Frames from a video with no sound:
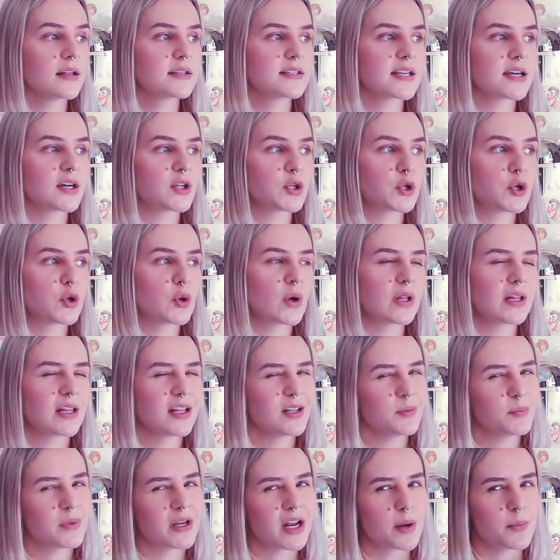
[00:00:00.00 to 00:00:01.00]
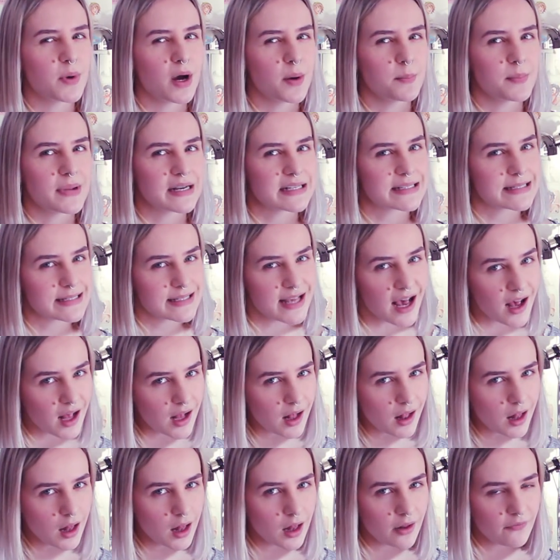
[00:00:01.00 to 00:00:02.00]
tell you a little bit about
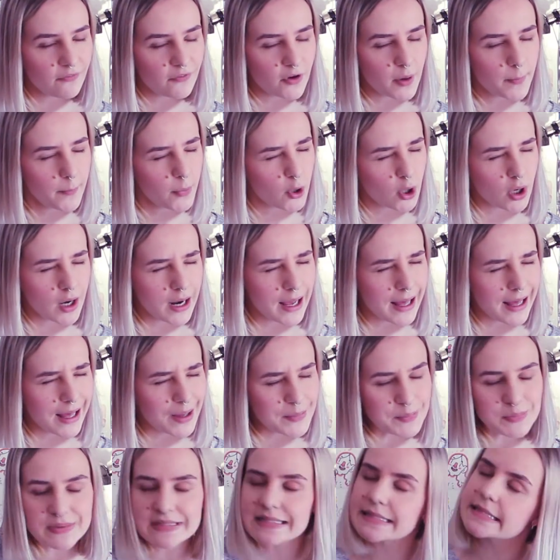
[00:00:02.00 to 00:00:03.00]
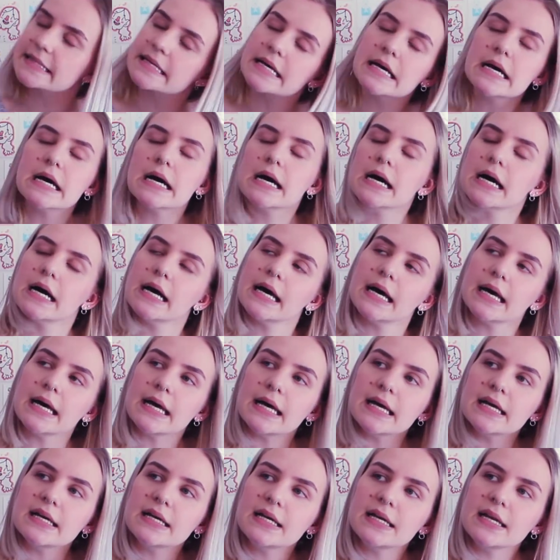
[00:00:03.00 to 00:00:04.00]
myself, perhaps,
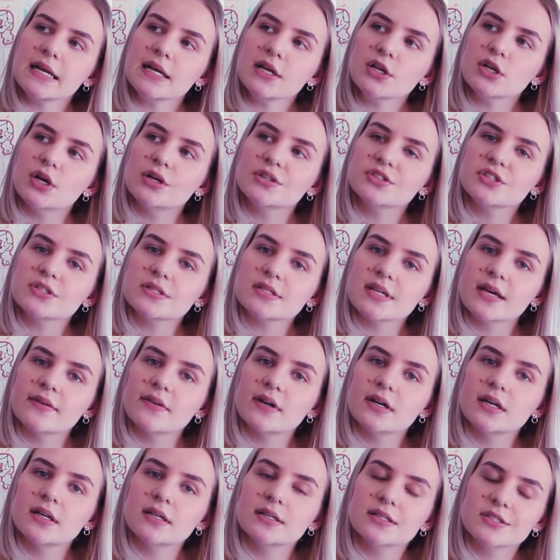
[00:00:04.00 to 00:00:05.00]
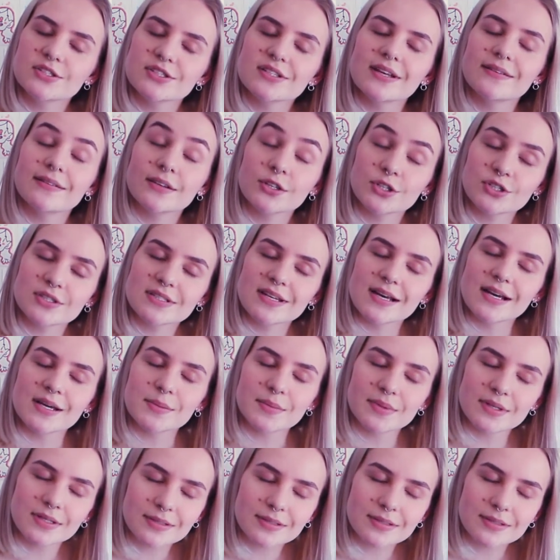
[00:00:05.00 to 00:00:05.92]
and you know, just have a good time.